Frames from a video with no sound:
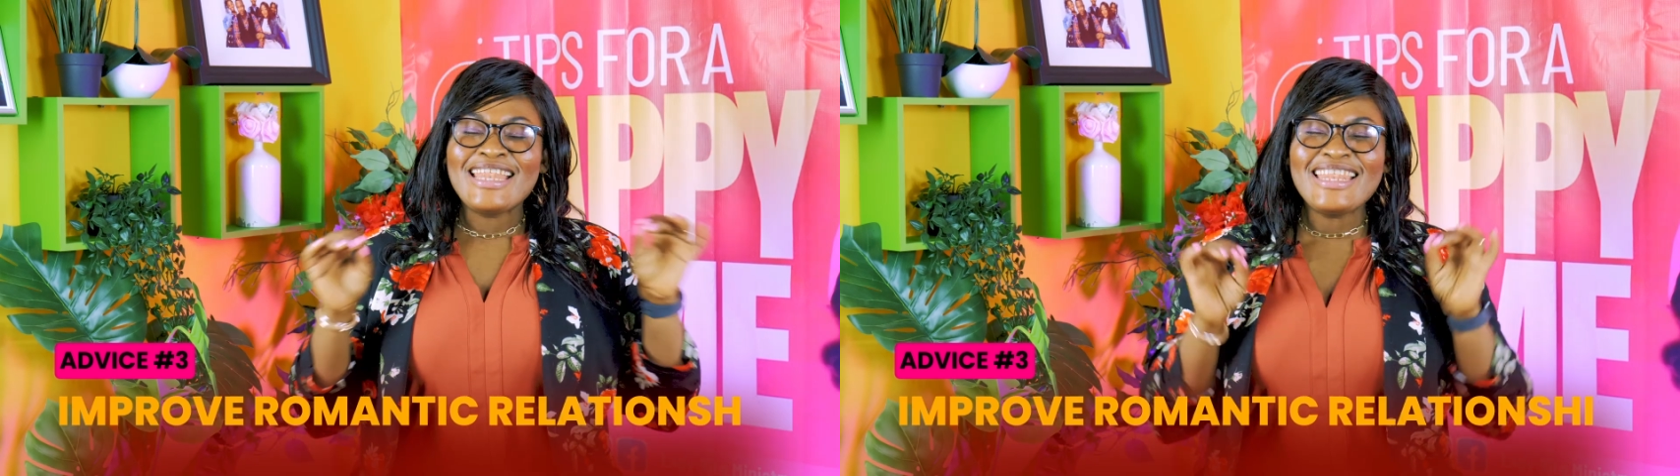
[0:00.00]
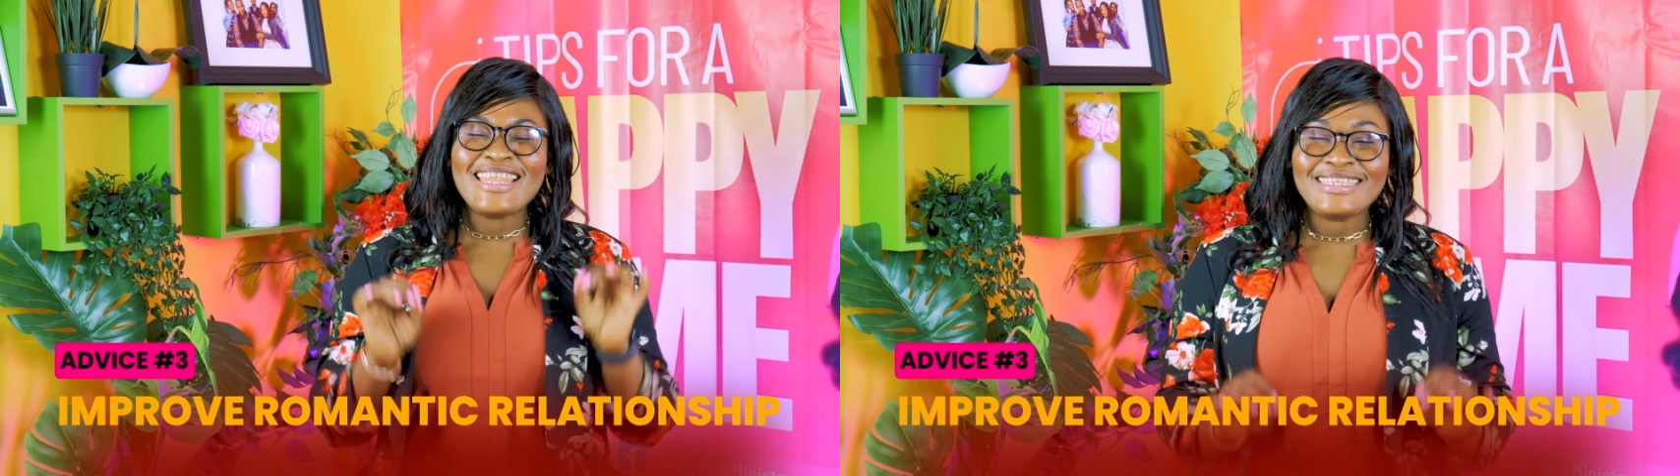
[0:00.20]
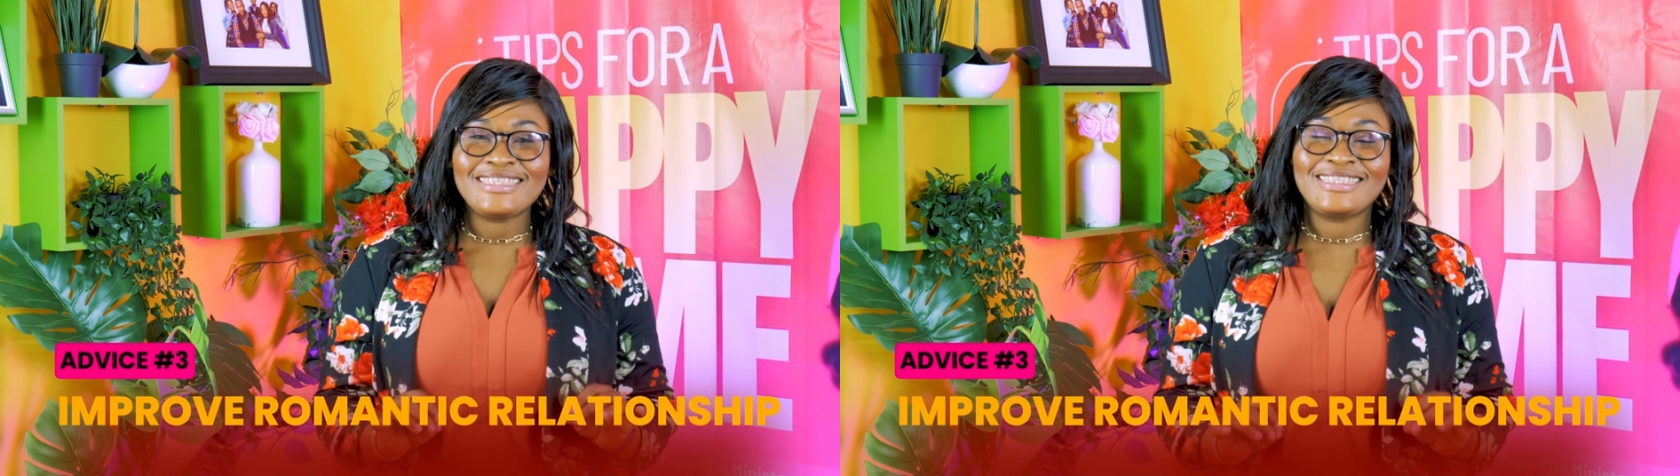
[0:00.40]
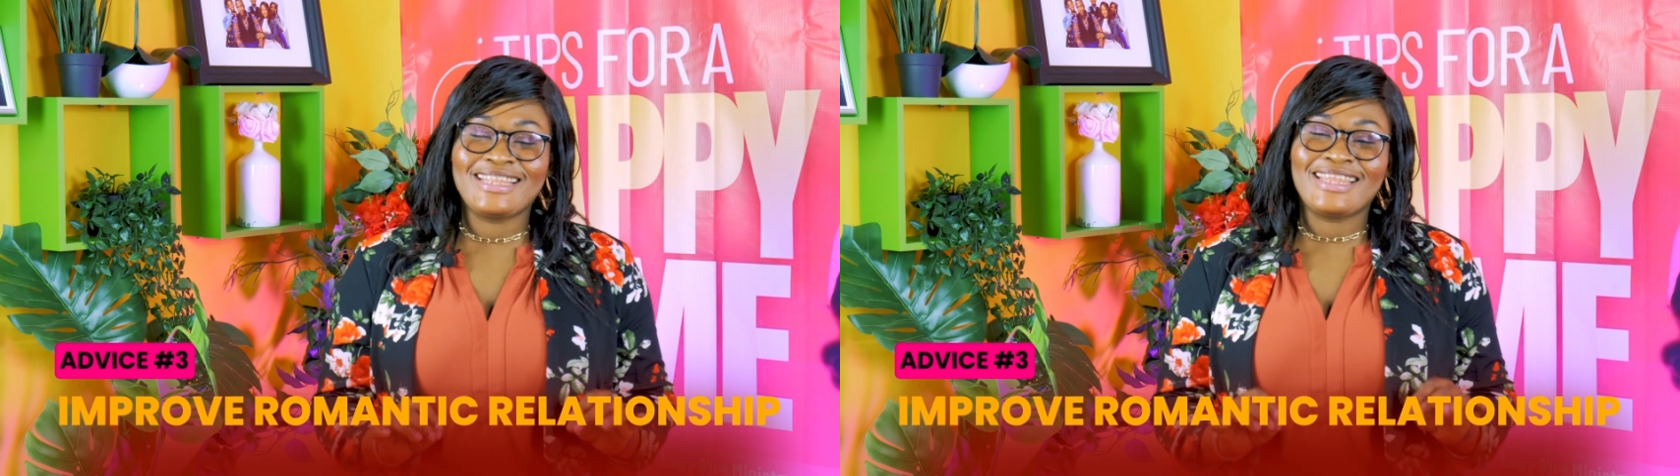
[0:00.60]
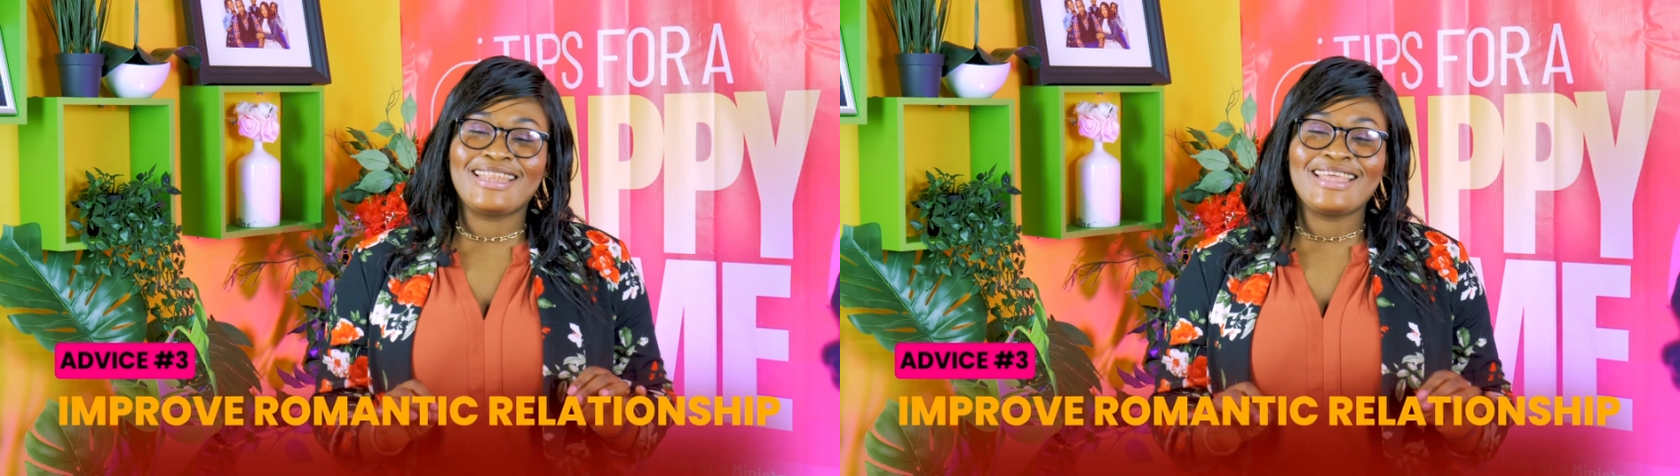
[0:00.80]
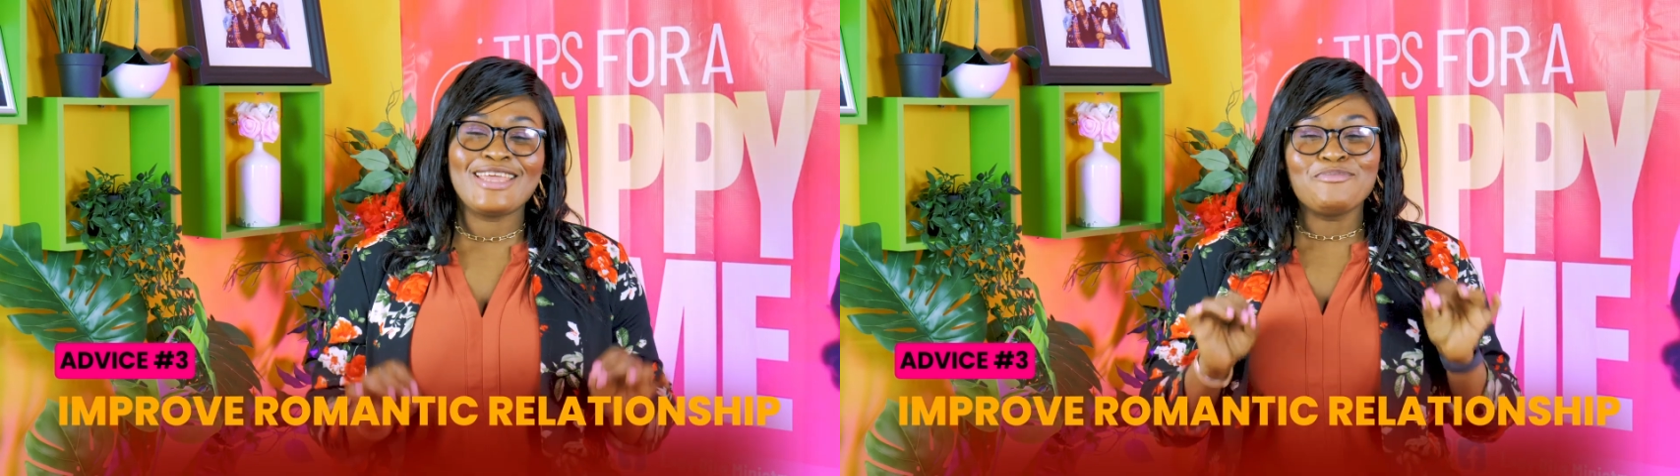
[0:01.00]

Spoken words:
listening